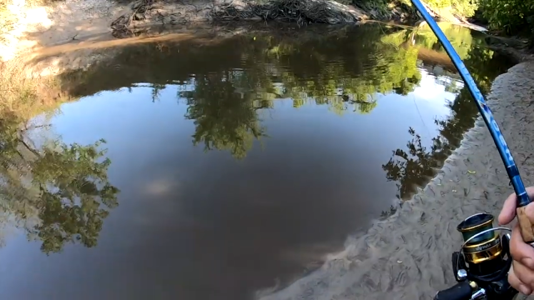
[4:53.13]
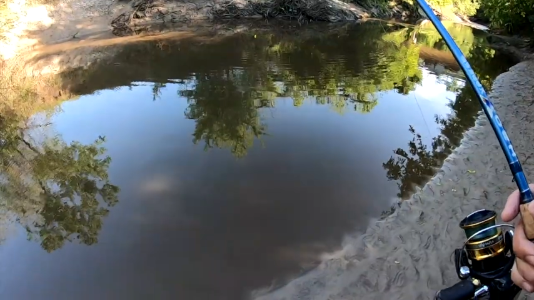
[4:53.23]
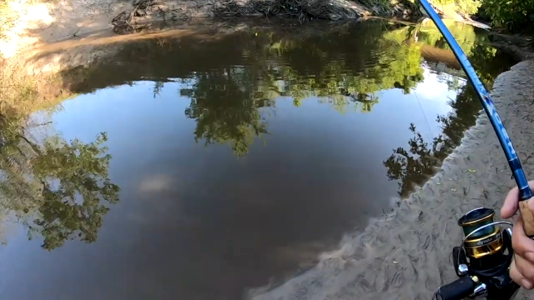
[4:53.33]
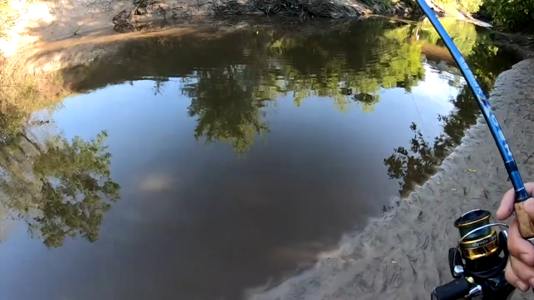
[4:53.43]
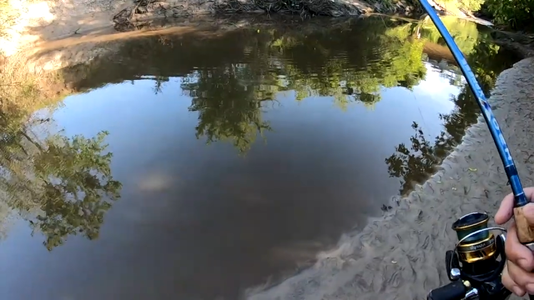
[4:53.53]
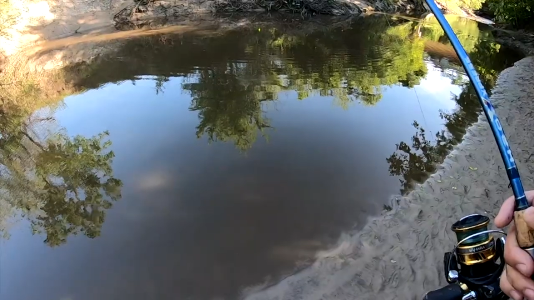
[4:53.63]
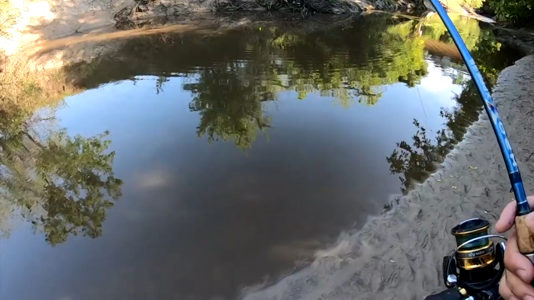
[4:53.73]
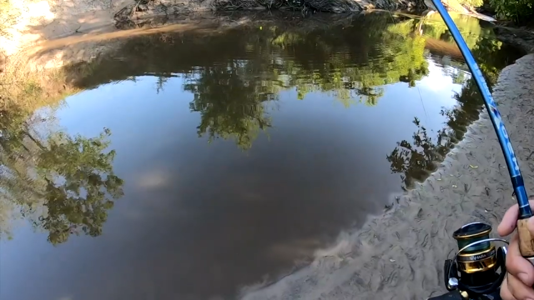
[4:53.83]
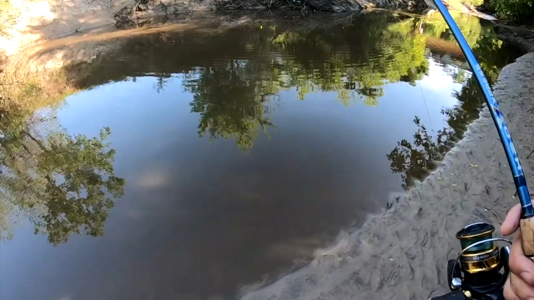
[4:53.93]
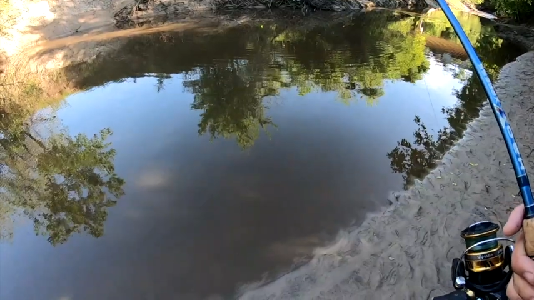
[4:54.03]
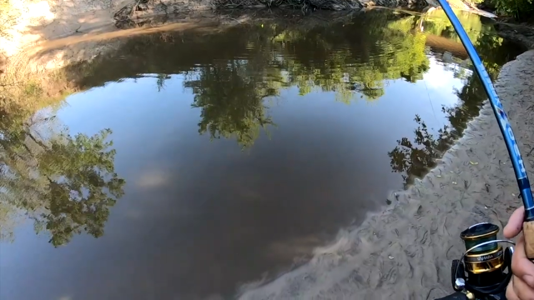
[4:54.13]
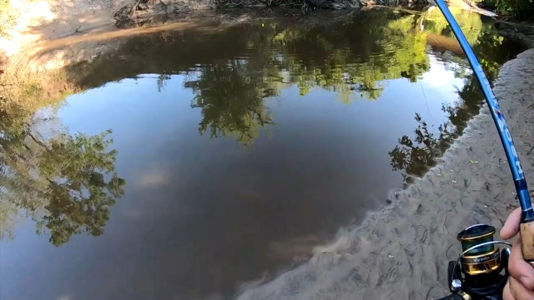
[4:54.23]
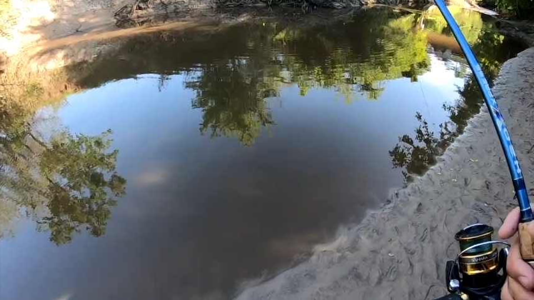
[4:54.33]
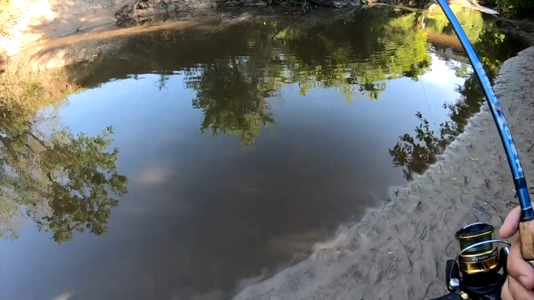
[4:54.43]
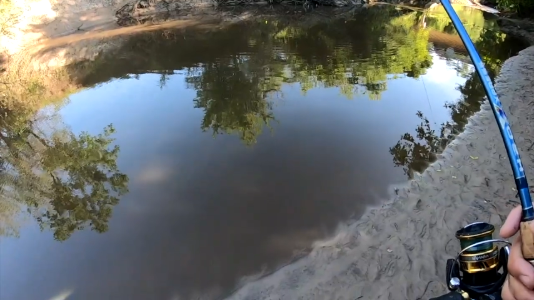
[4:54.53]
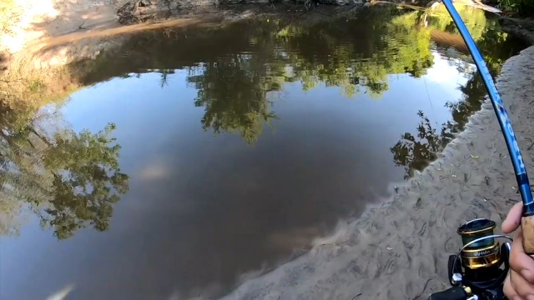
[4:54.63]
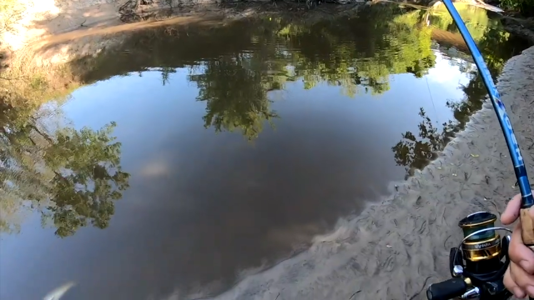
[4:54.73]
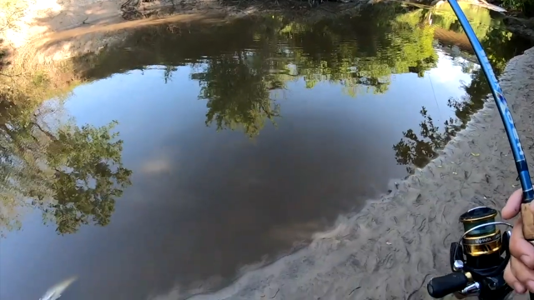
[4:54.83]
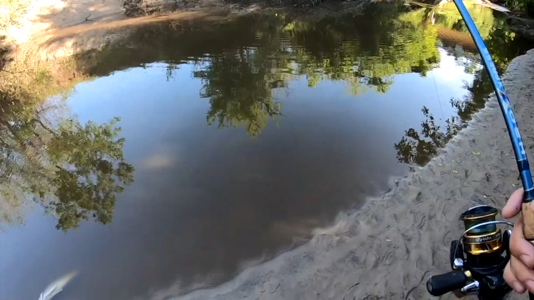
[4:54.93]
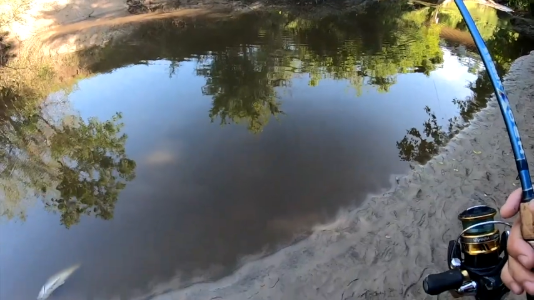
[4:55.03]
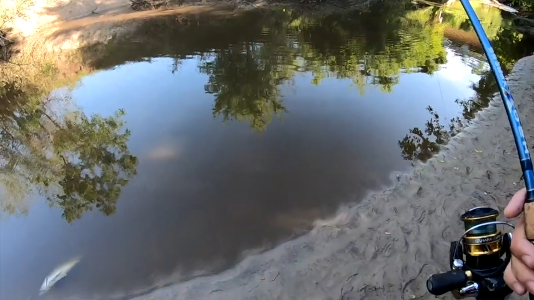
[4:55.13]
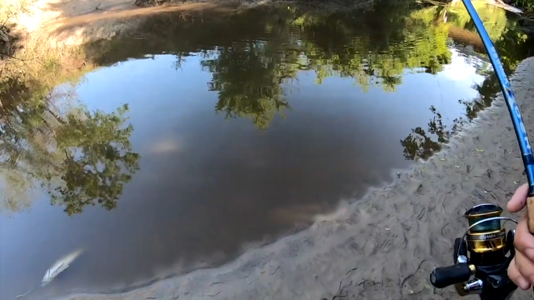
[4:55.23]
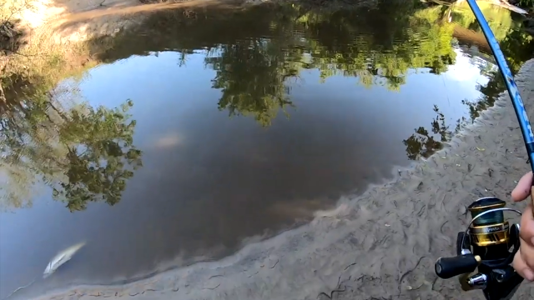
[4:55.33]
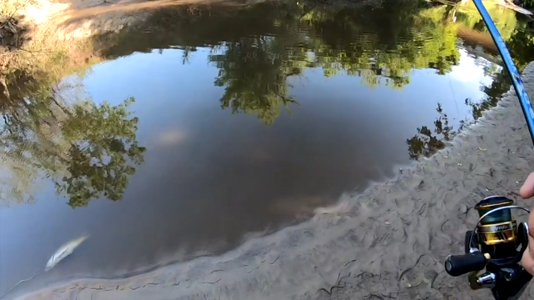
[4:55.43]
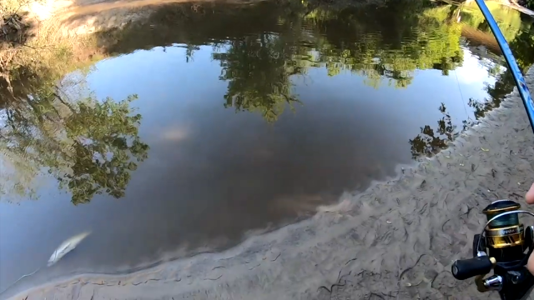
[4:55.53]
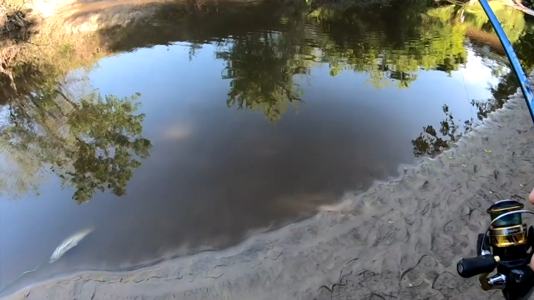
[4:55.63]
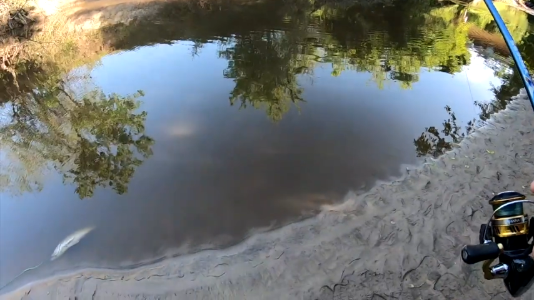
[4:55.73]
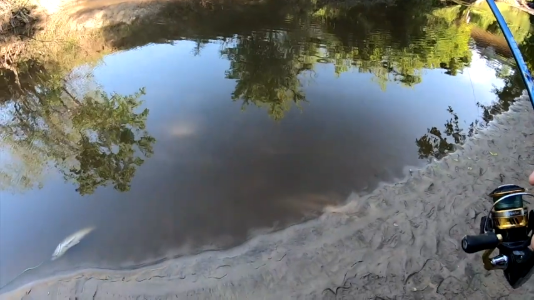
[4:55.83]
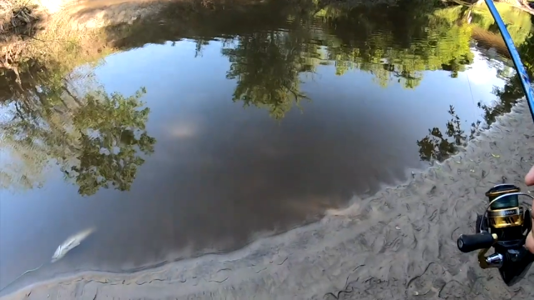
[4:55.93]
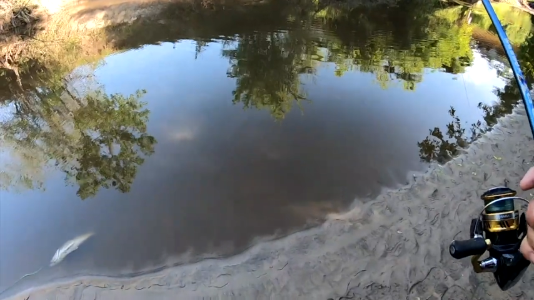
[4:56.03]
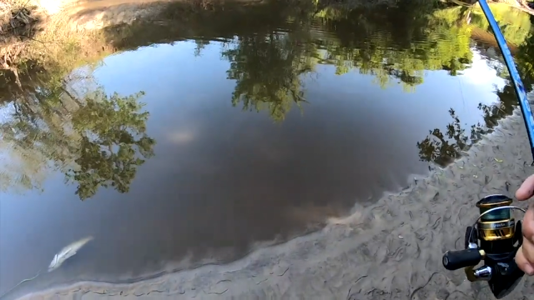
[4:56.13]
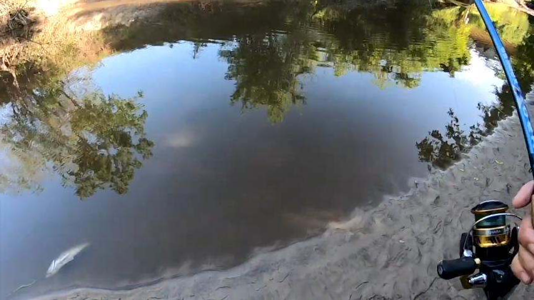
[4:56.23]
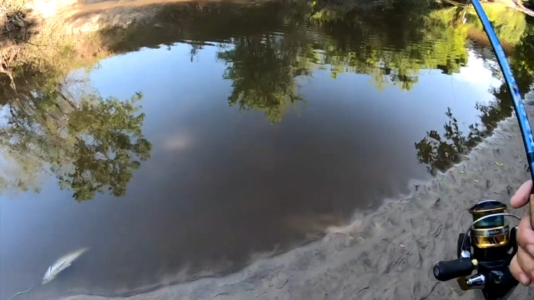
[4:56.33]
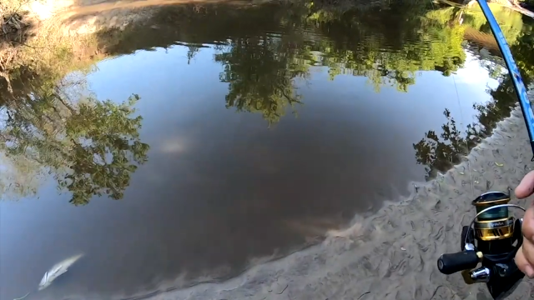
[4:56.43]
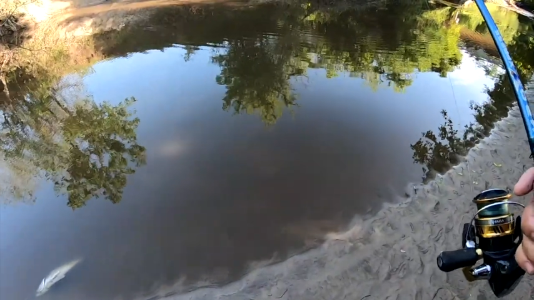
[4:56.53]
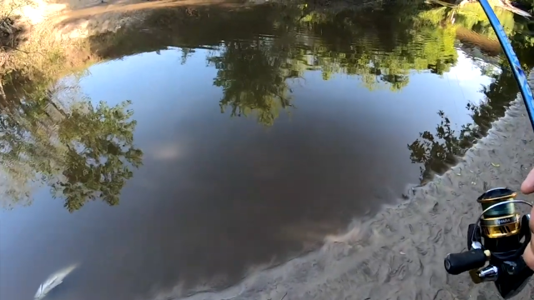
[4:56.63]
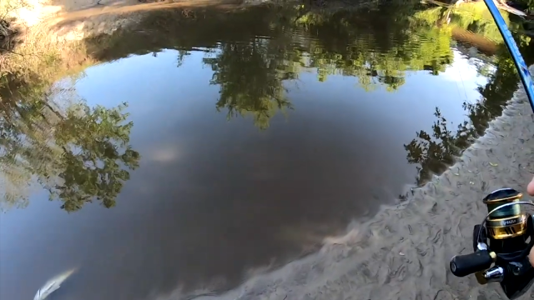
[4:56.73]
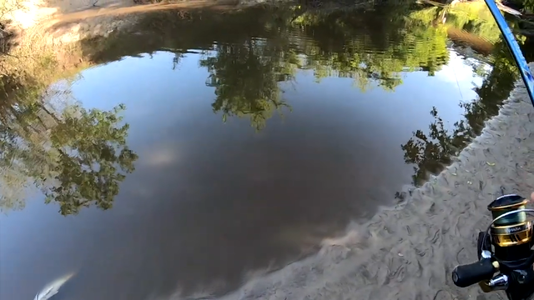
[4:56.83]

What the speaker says: No face is visible, so there are no lips to read.